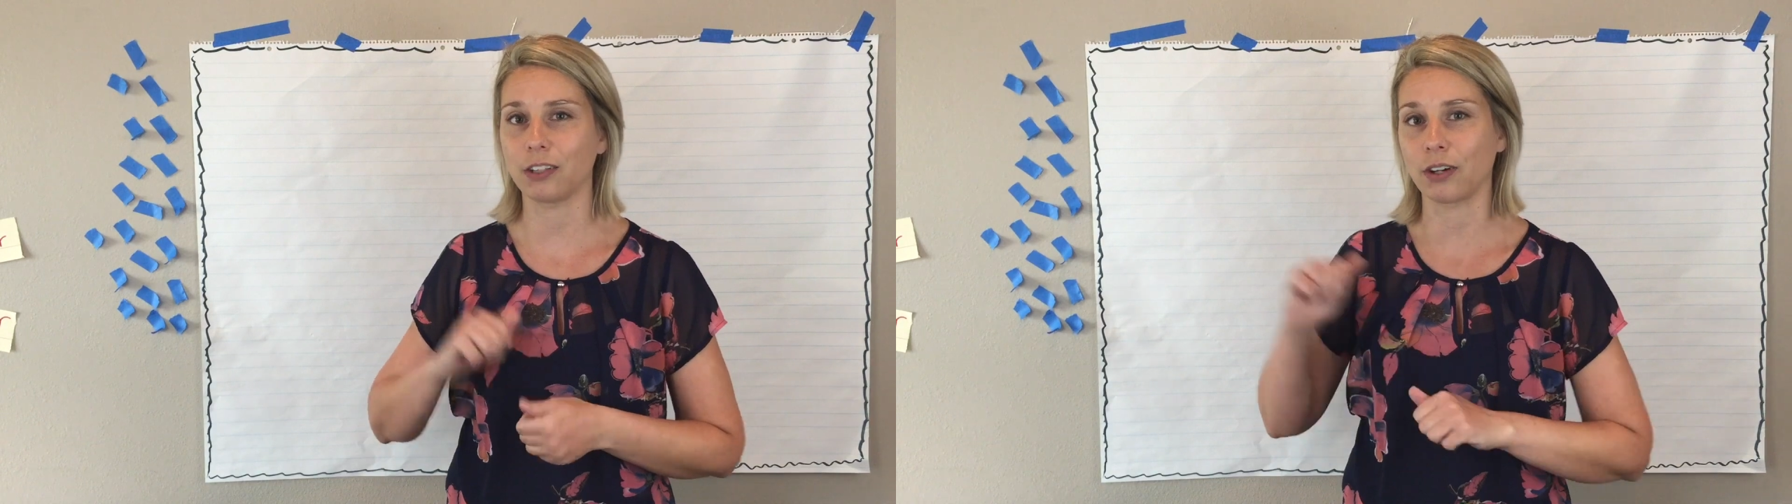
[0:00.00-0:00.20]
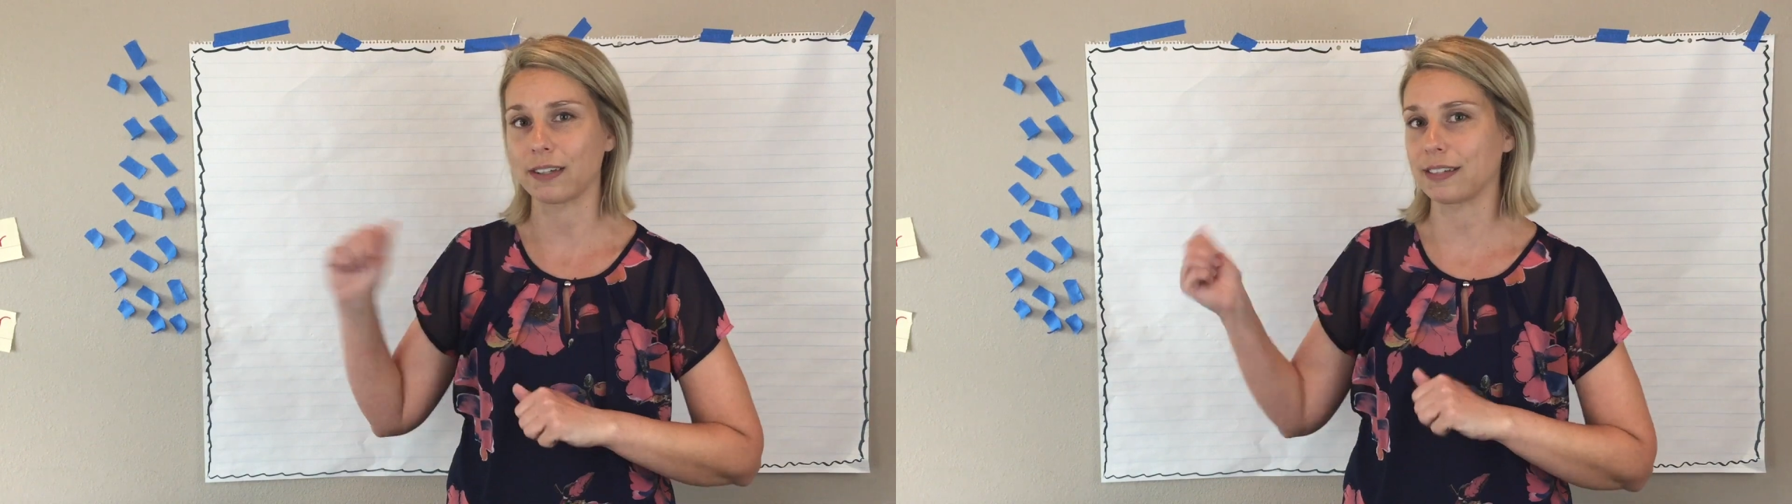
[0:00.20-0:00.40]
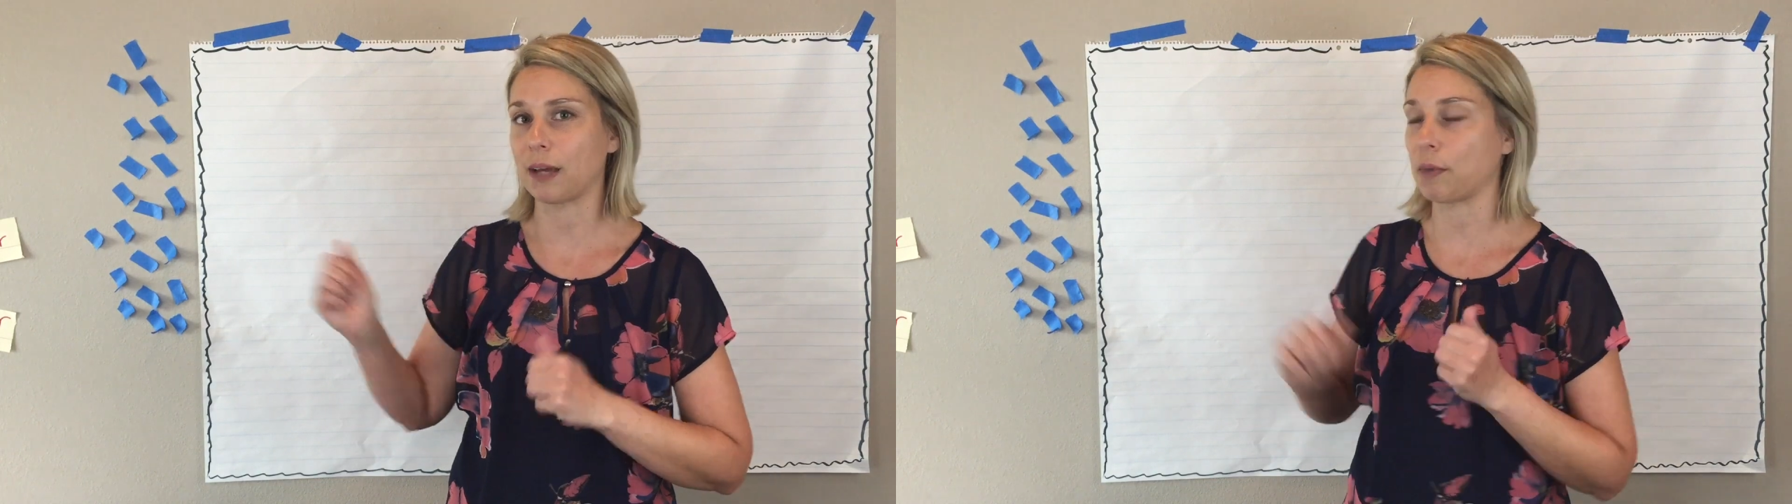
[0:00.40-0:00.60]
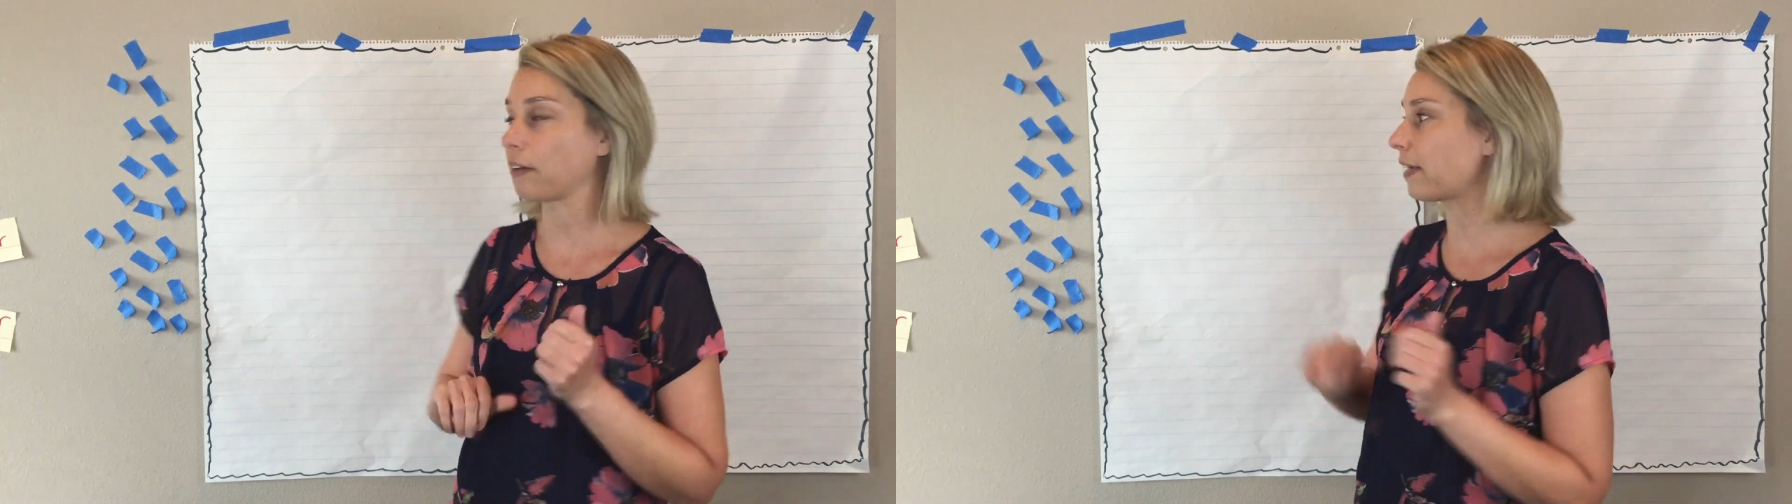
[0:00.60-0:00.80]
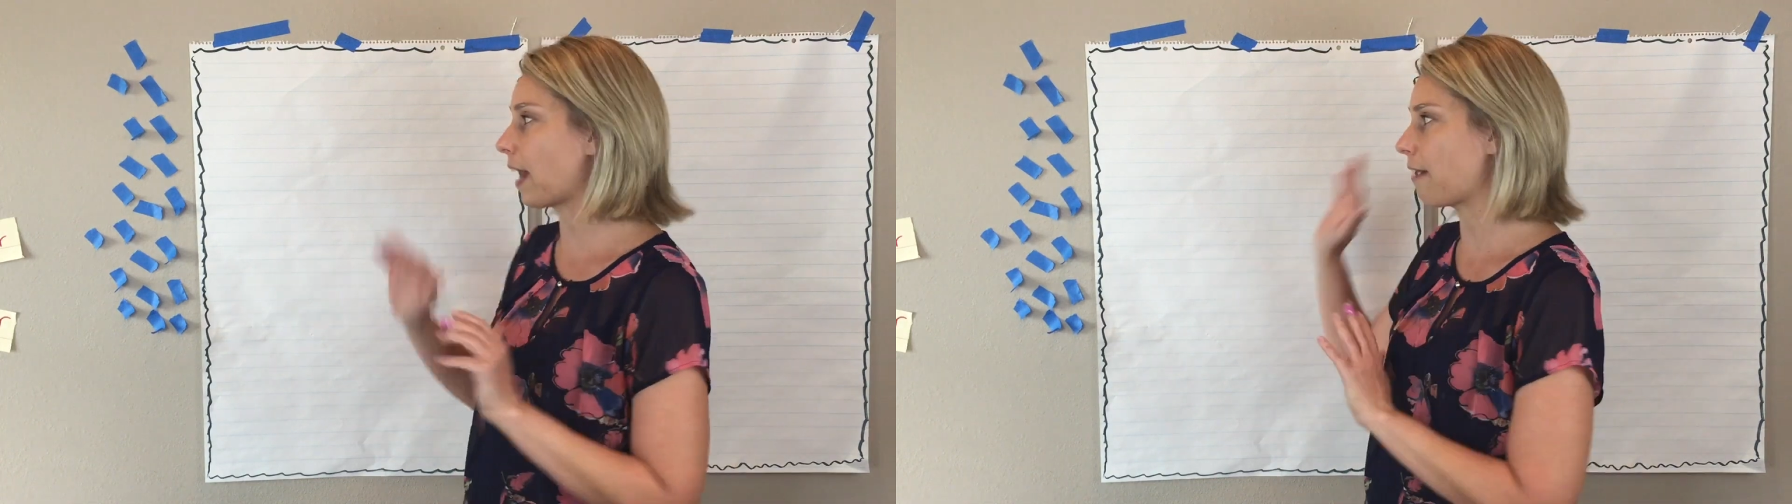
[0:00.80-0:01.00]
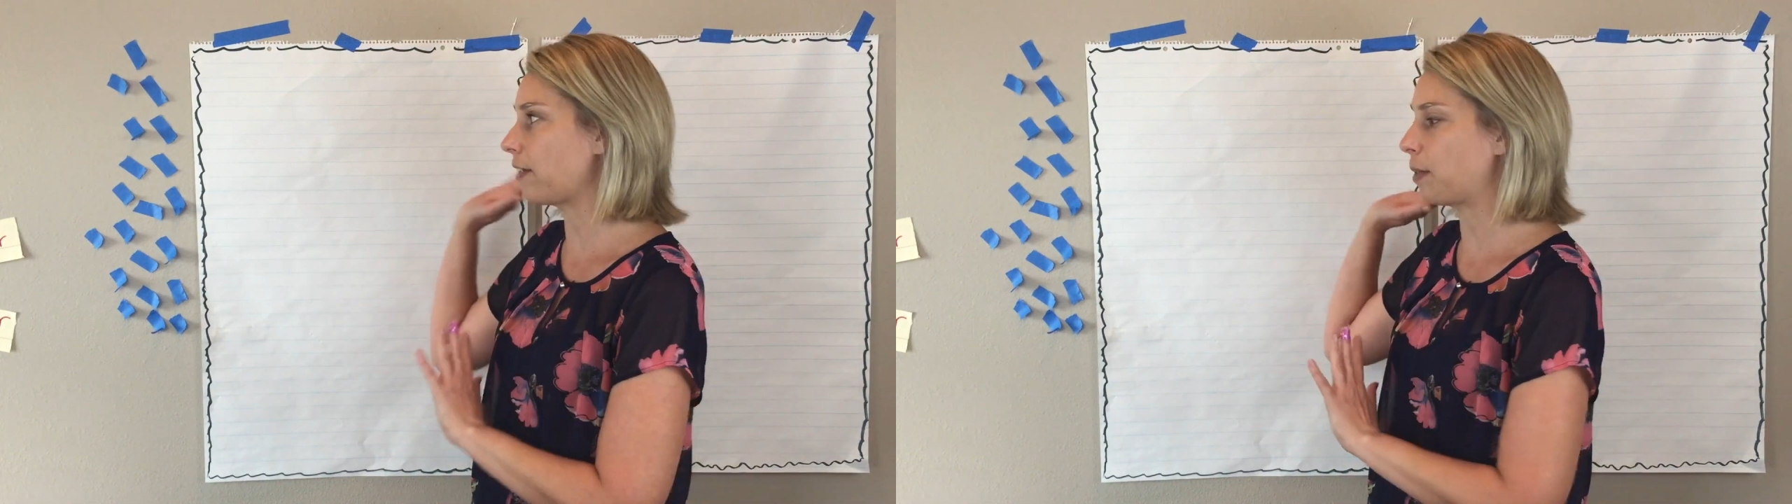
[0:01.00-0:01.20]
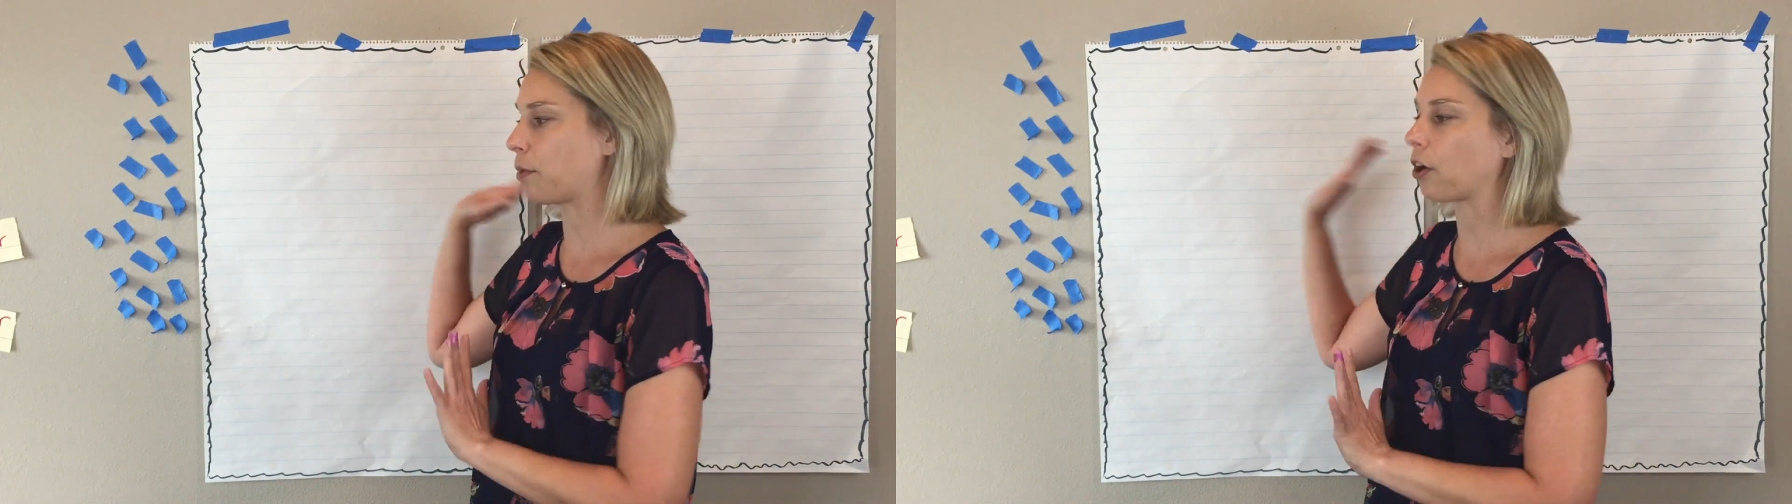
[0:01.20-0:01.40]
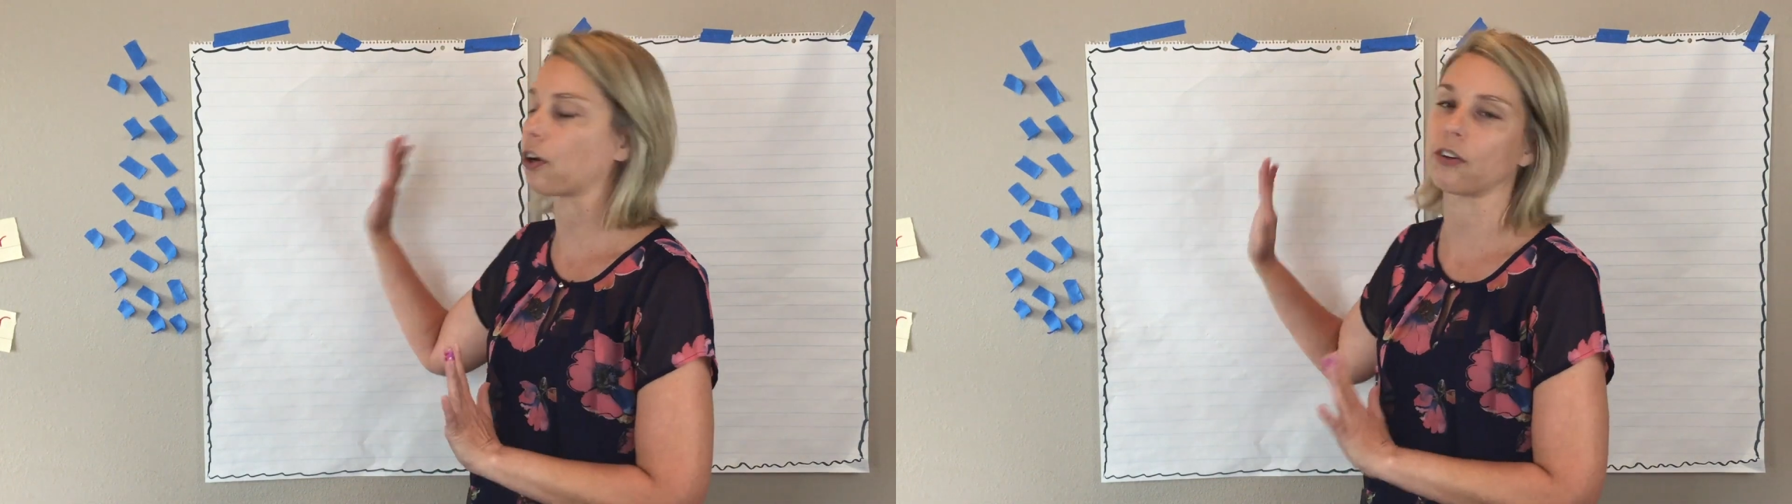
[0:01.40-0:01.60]
you're gonna see I'm not even gonna have any
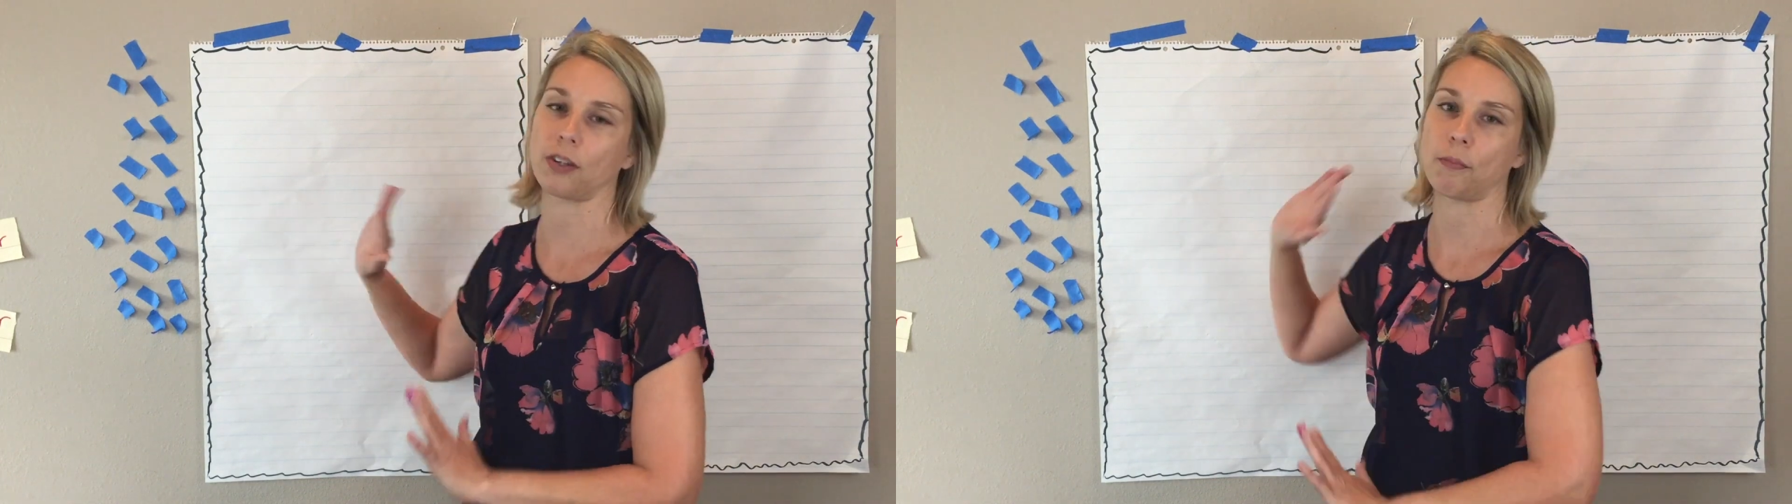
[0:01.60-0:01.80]
markers,